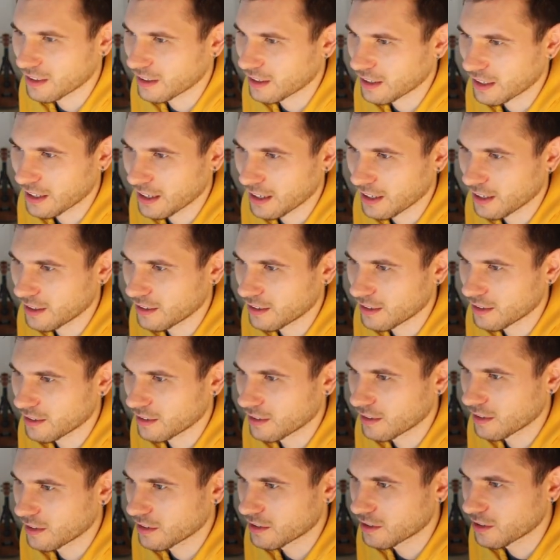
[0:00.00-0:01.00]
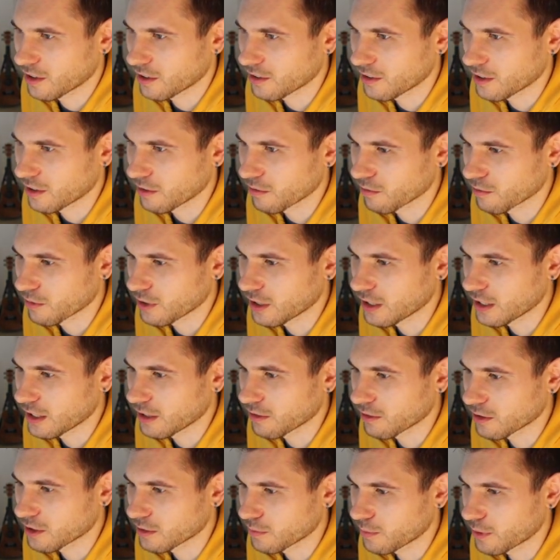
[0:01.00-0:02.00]
again, there's nothing really
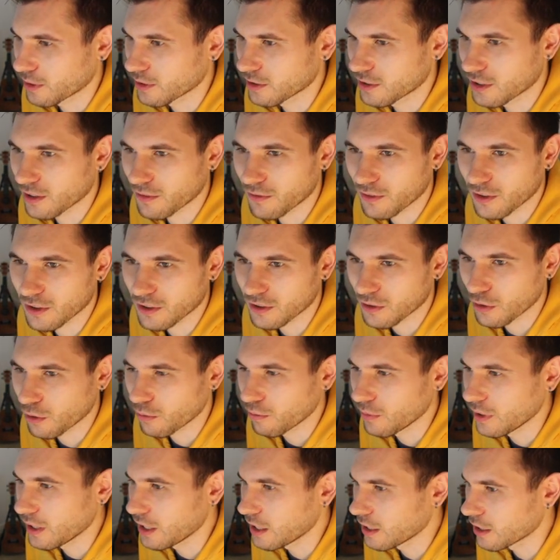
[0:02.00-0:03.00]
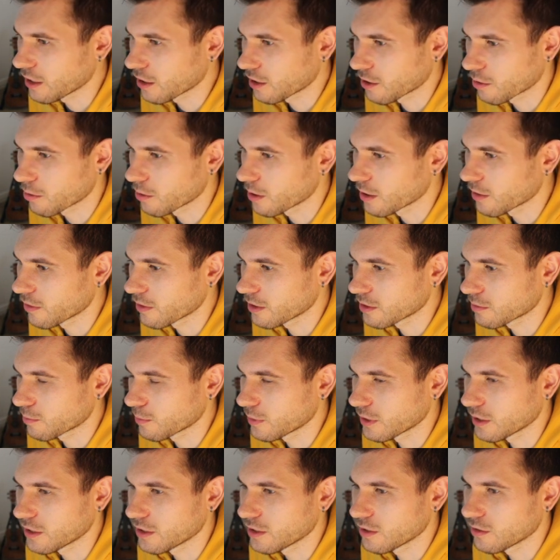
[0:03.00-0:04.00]
responsive. There's no media queries
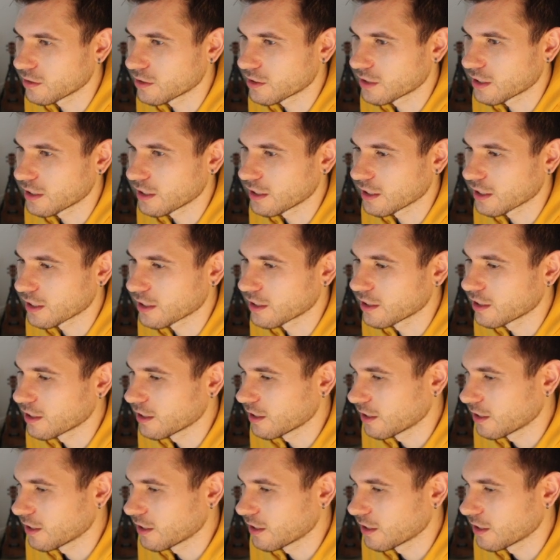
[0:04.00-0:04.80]
being used here,